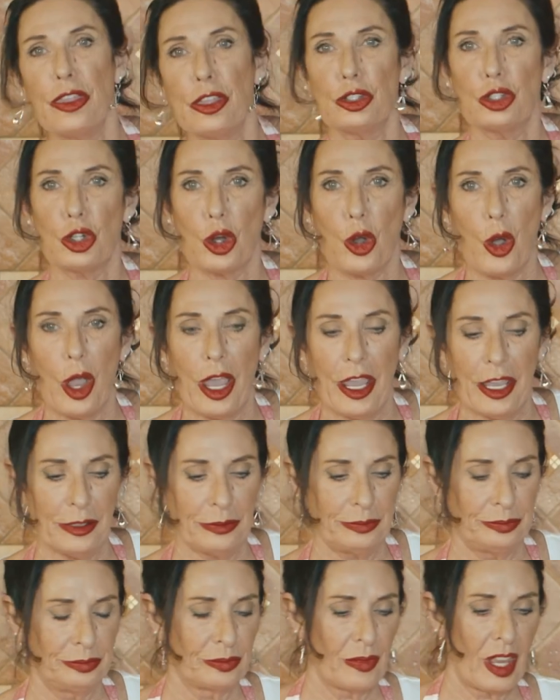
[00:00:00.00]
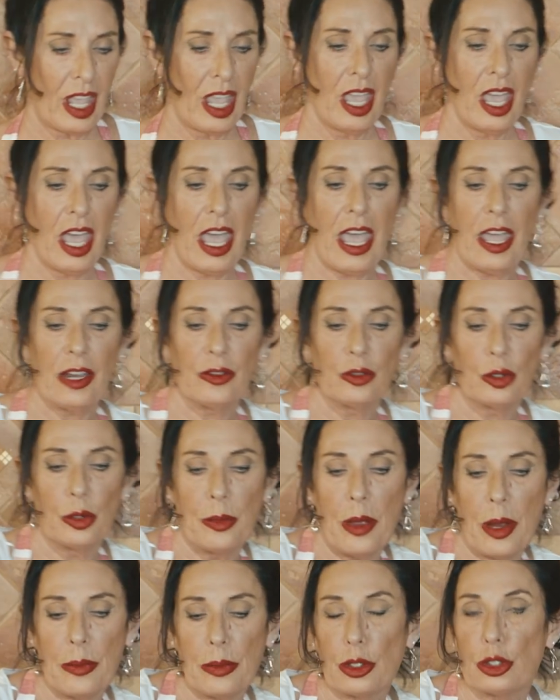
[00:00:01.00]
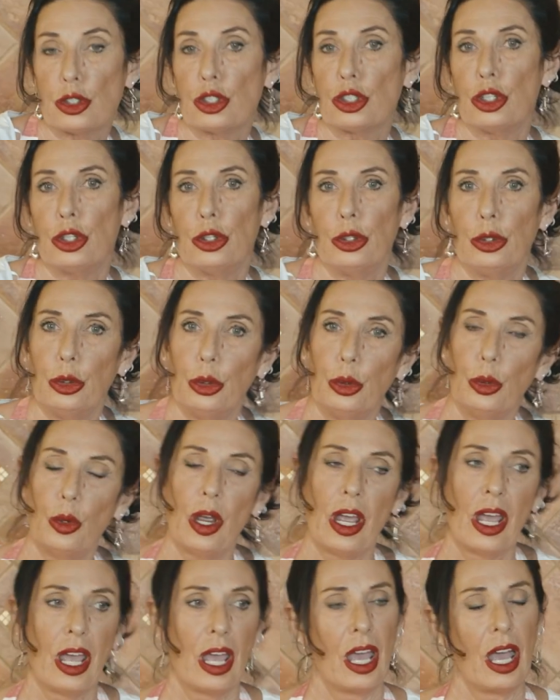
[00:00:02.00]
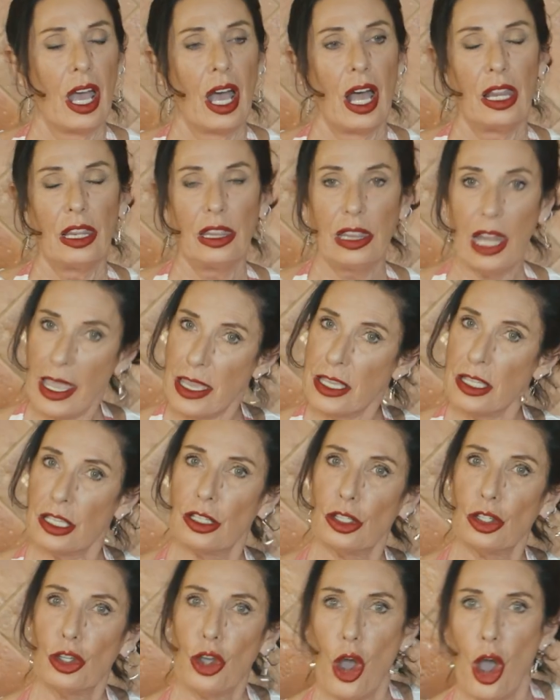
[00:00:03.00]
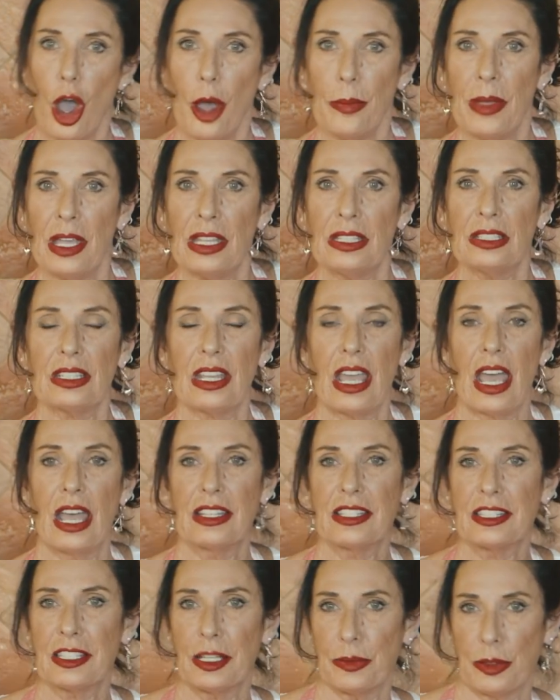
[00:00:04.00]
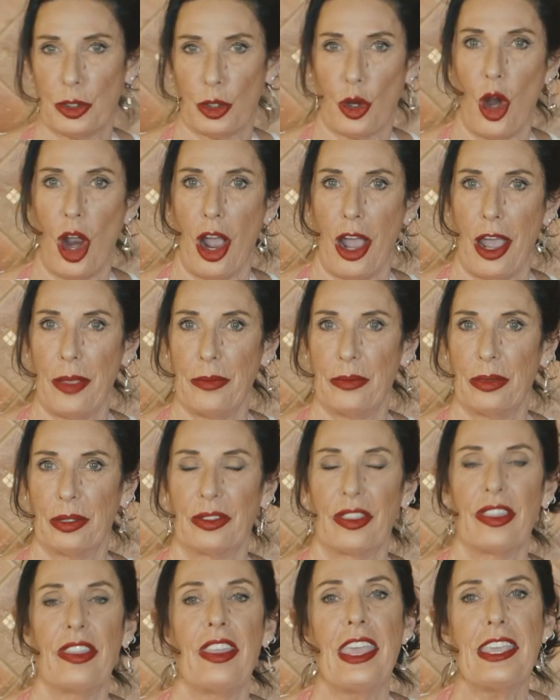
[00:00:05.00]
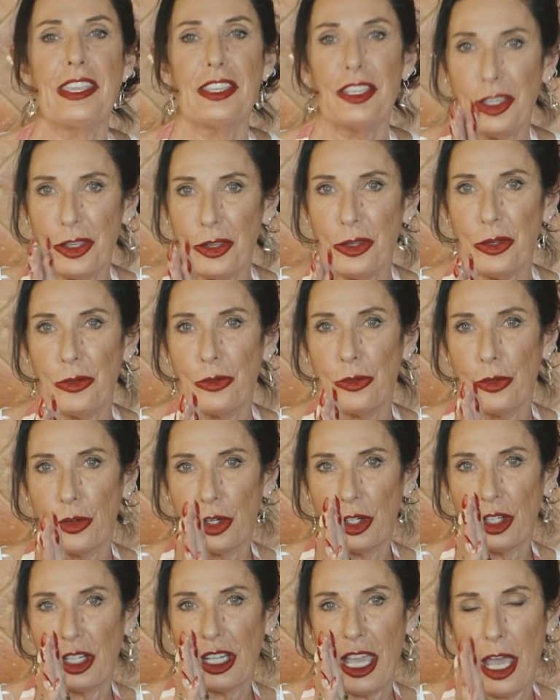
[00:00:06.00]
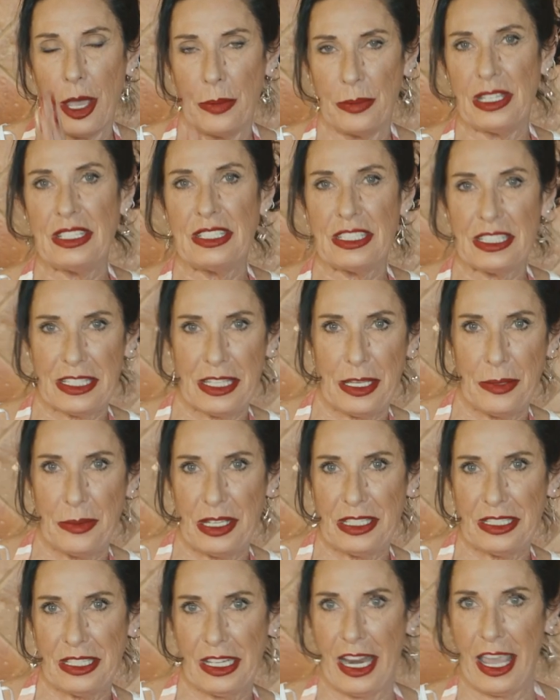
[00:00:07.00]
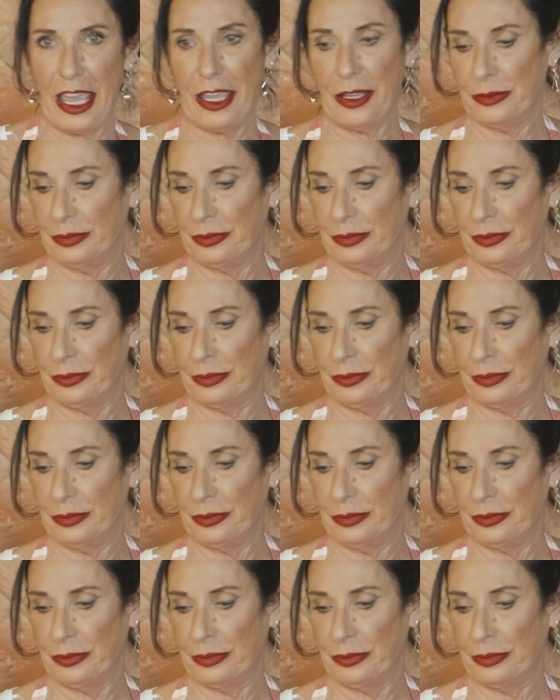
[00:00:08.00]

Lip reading: the joy. And remember to like, comment, and subscribe. Thank you for coming to see me today.